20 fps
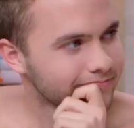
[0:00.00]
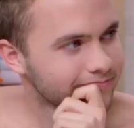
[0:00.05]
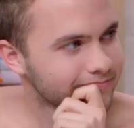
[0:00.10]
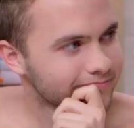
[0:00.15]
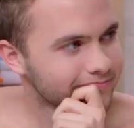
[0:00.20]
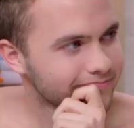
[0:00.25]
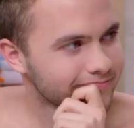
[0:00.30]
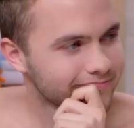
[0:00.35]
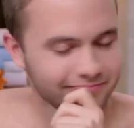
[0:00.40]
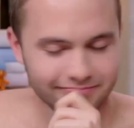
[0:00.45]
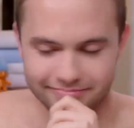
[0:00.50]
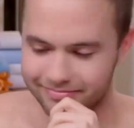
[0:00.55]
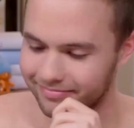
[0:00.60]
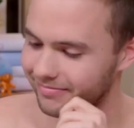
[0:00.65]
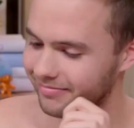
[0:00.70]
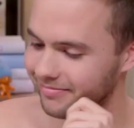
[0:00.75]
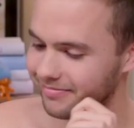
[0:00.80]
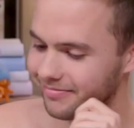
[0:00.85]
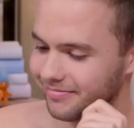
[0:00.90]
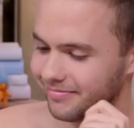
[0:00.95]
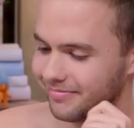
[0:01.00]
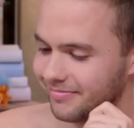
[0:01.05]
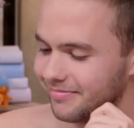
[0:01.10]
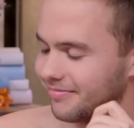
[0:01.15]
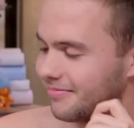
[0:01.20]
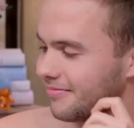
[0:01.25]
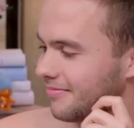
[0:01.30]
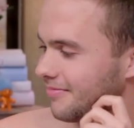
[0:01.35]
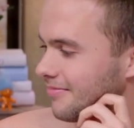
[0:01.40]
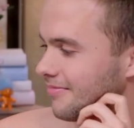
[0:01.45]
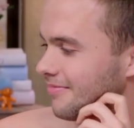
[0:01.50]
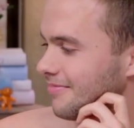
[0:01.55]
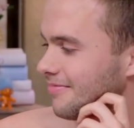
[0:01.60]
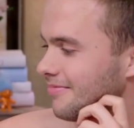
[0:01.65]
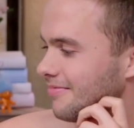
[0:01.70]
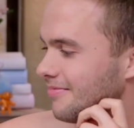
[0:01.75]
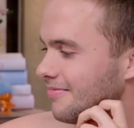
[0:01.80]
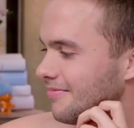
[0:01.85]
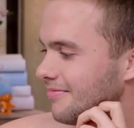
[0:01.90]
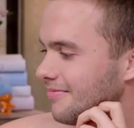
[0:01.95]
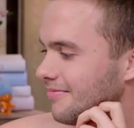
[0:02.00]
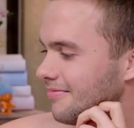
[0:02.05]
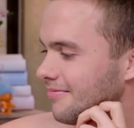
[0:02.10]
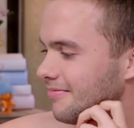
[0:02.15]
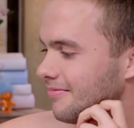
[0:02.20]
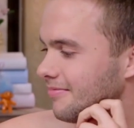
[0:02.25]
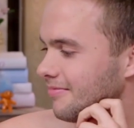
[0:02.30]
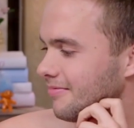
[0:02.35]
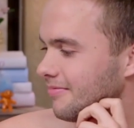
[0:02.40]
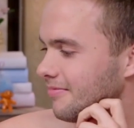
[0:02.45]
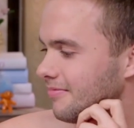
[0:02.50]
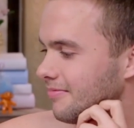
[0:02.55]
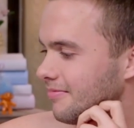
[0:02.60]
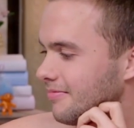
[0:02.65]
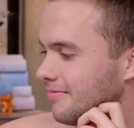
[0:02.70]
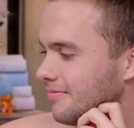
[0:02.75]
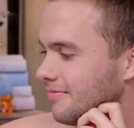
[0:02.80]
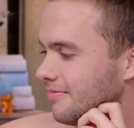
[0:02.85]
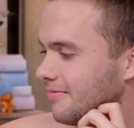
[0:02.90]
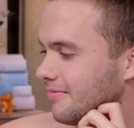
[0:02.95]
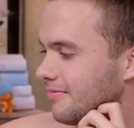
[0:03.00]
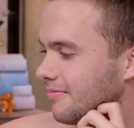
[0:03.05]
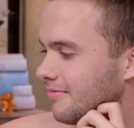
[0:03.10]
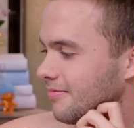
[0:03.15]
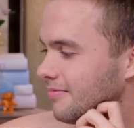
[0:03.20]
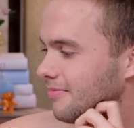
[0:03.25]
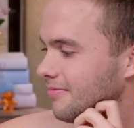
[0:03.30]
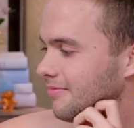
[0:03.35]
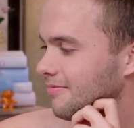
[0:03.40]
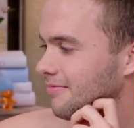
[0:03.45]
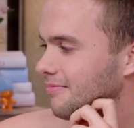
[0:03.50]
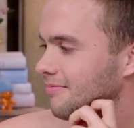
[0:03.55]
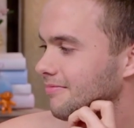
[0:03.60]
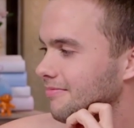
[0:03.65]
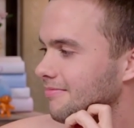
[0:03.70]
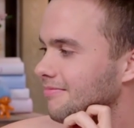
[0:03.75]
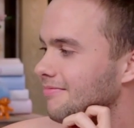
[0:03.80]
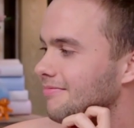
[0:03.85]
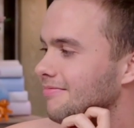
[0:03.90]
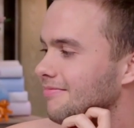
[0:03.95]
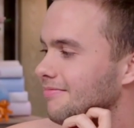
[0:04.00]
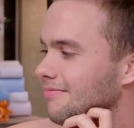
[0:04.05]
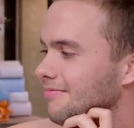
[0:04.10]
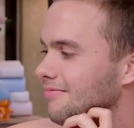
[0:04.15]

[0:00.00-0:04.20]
[no speech]